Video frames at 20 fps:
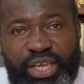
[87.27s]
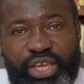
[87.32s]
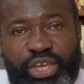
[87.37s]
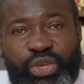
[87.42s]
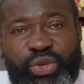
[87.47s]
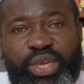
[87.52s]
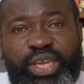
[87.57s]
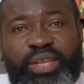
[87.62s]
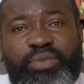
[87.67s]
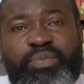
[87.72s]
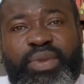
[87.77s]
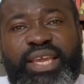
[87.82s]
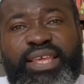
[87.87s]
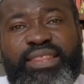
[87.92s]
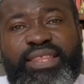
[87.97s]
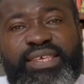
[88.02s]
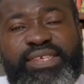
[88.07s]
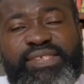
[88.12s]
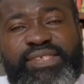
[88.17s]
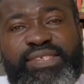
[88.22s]
You can make
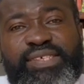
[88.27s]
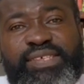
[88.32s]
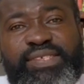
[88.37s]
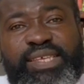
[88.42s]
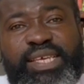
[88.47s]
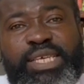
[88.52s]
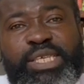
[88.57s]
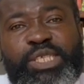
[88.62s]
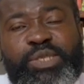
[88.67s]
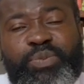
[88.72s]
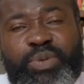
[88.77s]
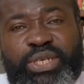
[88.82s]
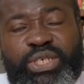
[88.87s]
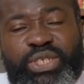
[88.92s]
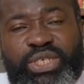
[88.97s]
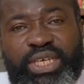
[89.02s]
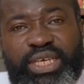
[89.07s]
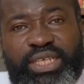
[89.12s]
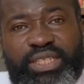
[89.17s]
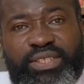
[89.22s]
this season
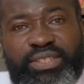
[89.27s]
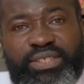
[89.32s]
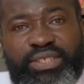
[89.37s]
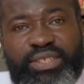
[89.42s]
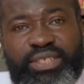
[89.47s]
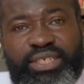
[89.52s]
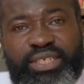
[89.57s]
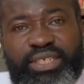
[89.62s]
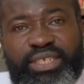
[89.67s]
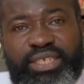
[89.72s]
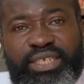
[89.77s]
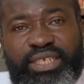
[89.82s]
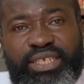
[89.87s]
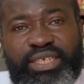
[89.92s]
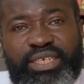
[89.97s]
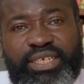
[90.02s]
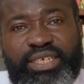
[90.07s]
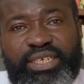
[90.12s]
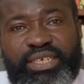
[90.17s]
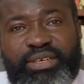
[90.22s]
special
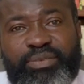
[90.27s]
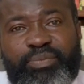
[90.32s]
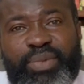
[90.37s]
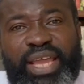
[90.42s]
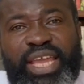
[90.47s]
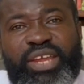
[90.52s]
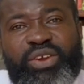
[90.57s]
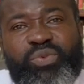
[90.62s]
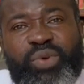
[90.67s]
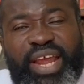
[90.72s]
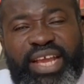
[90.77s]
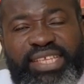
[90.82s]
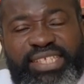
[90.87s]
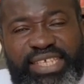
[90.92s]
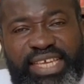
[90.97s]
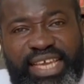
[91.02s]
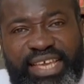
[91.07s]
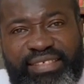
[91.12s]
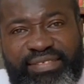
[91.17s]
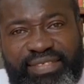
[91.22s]
by
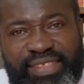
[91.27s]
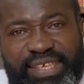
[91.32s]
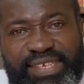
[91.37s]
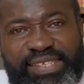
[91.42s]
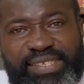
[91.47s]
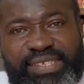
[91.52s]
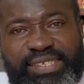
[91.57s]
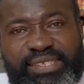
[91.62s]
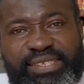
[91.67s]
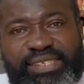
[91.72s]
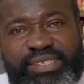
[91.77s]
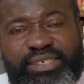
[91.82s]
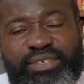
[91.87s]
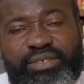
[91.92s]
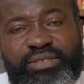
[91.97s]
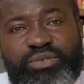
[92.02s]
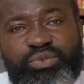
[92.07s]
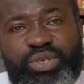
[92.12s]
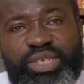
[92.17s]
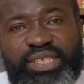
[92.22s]
erecting this
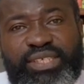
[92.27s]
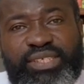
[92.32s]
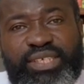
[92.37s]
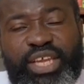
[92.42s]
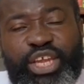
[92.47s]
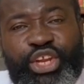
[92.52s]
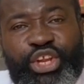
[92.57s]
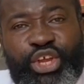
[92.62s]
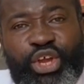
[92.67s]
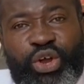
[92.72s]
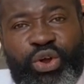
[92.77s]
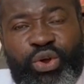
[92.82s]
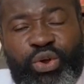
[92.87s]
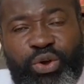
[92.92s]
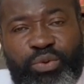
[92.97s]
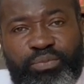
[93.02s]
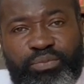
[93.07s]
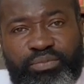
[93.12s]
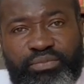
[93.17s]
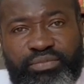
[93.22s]
wreath in your
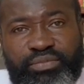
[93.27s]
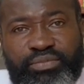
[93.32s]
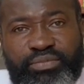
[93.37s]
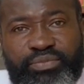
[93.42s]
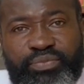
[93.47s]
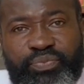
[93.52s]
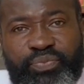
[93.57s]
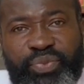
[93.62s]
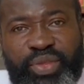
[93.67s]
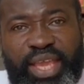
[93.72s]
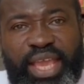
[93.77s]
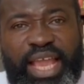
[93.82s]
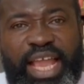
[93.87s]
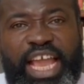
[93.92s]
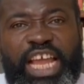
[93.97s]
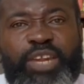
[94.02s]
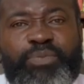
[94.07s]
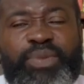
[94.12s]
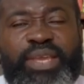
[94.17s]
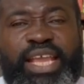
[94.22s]
home
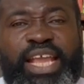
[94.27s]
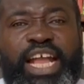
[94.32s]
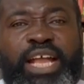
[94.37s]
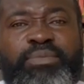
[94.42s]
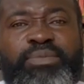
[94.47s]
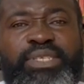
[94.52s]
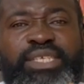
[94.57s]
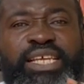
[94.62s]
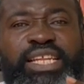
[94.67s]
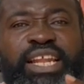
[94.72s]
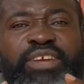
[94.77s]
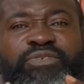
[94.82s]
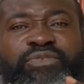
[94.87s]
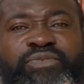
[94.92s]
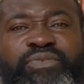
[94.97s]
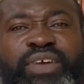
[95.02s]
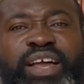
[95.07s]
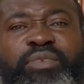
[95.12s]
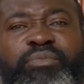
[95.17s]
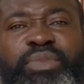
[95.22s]
and becomes the
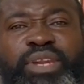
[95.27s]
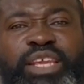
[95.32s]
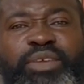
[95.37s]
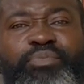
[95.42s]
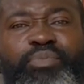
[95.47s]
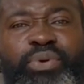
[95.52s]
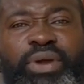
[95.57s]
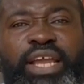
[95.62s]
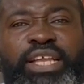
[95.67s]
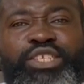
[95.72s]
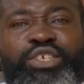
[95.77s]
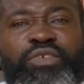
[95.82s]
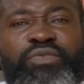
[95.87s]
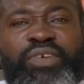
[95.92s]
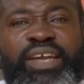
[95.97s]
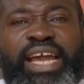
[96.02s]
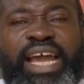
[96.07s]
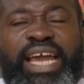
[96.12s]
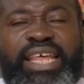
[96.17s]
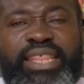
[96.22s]
family point of
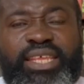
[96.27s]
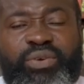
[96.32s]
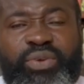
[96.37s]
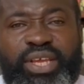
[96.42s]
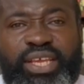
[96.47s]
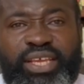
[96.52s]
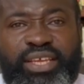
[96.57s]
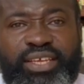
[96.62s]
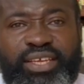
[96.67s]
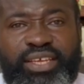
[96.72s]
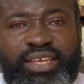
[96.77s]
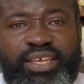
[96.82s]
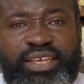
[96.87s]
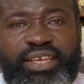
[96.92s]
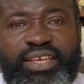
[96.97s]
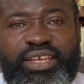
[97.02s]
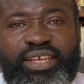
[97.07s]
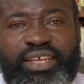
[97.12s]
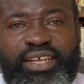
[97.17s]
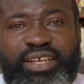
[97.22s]
gathering
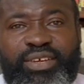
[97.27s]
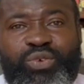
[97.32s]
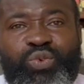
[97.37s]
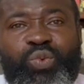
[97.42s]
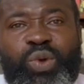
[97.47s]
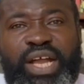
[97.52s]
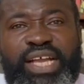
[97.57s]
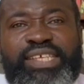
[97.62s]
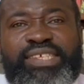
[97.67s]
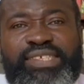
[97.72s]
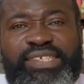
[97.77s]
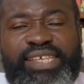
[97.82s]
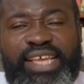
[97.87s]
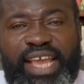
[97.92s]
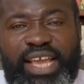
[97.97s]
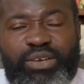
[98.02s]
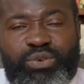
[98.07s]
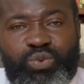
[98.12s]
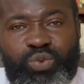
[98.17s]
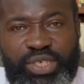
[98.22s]
once
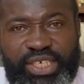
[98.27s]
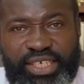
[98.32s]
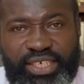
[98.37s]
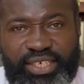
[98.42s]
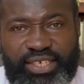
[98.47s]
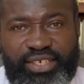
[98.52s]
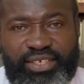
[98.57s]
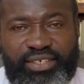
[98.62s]
a week